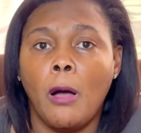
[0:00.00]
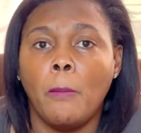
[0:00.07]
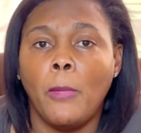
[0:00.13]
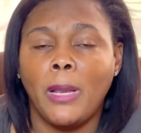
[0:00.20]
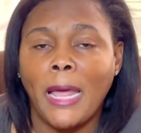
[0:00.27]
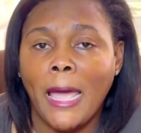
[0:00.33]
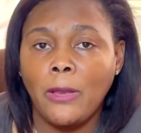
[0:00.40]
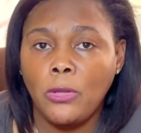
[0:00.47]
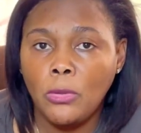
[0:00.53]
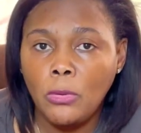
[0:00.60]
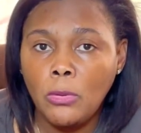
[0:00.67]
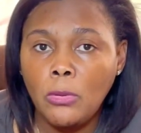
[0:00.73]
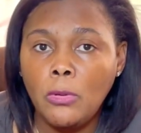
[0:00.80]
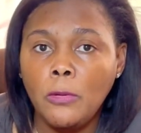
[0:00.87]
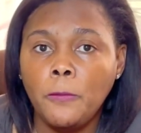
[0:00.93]
But I
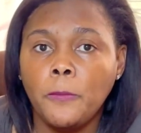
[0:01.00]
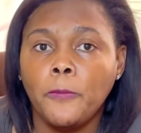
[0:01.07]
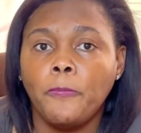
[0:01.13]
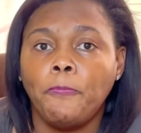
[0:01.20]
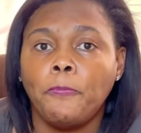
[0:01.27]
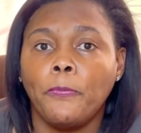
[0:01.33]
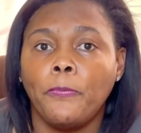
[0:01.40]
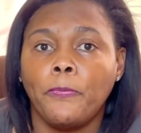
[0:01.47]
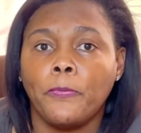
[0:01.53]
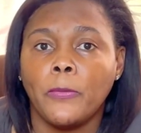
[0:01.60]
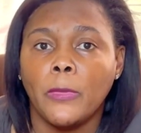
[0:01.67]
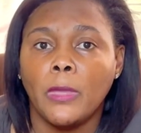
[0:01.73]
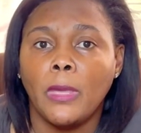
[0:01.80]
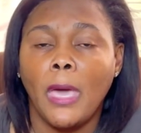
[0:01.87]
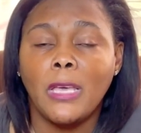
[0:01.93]
do
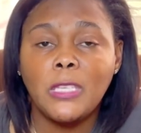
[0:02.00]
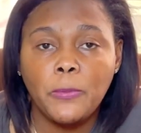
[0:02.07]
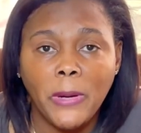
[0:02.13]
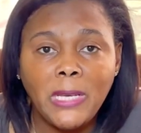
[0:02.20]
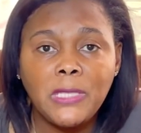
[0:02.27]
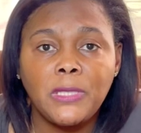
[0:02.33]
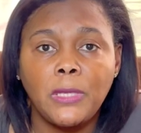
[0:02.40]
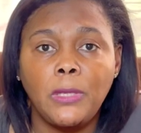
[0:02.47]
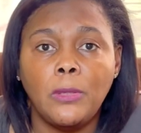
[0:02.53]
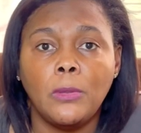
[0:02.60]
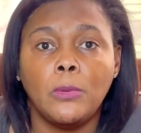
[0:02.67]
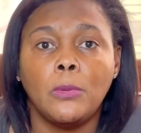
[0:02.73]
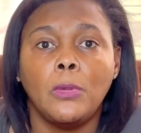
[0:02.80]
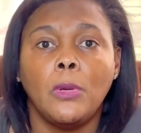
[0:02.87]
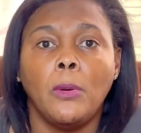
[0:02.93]
express to
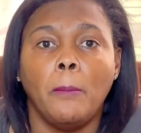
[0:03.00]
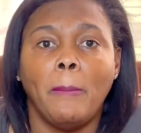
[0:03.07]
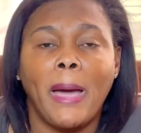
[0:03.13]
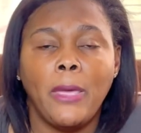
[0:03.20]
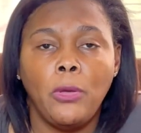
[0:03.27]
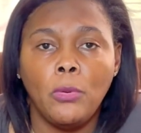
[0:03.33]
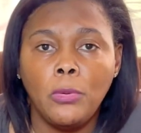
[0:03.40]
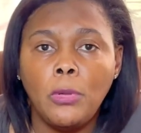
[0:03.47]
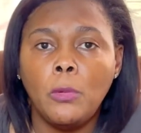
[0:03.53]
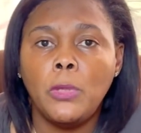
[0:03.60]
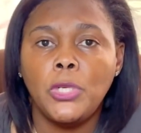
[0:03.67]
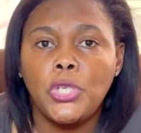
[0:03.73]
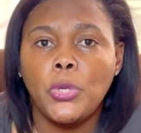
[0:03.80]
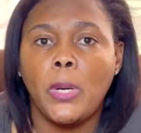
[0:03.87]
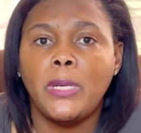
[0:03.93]
you, by you doing
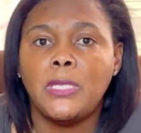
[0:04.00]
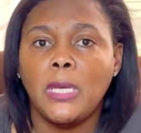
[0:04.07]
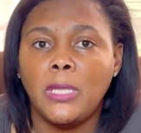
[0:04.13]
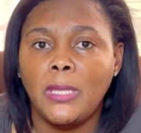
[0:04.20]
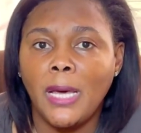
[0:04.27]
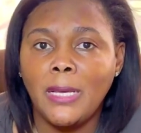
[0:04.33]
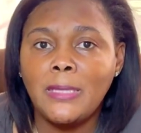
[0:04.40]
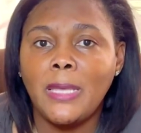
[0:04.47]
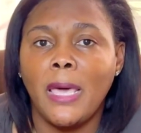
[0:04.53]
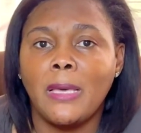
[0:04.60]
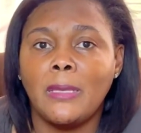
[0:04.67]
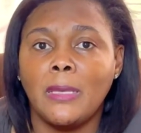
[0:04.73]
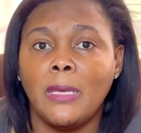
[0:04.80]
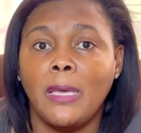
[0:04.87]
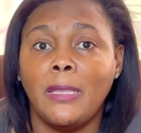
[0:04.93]
shorts, it
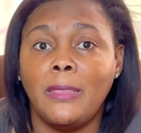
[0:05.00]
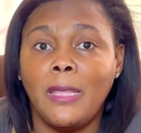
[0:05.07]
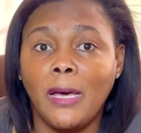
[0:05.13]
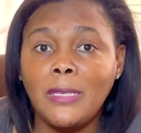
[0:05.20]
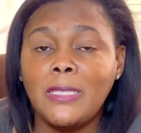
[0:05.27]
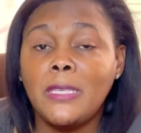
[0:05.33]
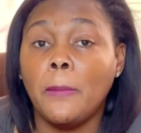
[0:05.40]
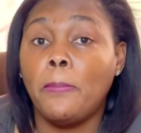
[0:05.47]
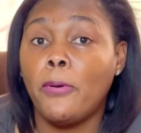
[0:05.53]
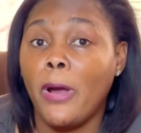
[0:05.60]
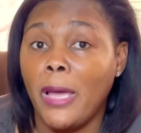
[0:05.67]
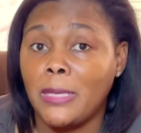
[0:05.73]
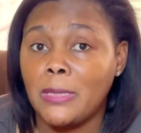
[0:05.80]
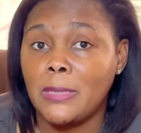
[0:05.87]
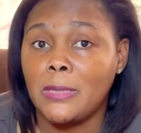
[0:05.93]
does
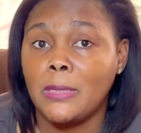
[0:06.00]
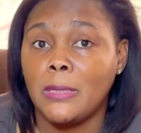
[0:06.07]
suppress